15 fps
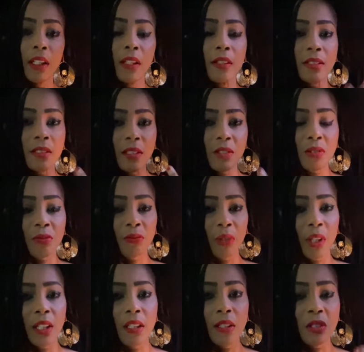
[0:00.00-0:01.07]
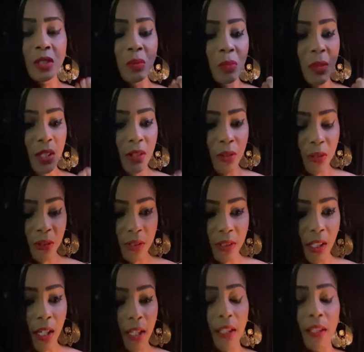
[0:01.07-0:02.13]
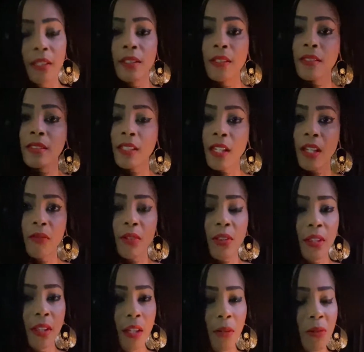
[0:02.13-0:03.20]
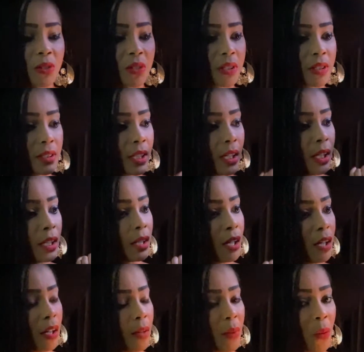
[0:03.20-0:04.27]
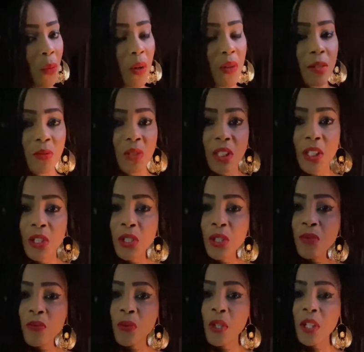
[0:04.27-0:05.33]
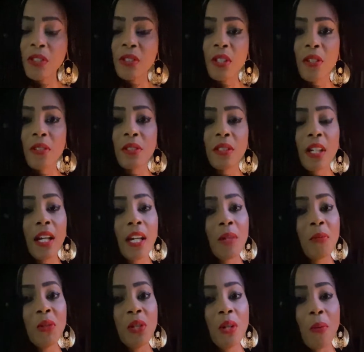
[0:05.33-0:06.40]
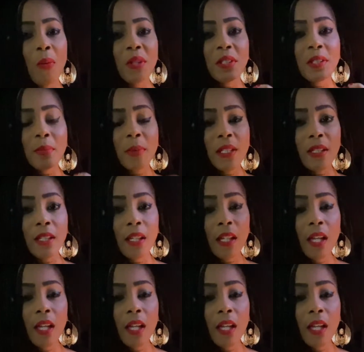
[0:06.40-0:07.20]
Schizophrenia to me looks like, and then say everything that we just said. I want them to hear your voice all the time when no one's speaking.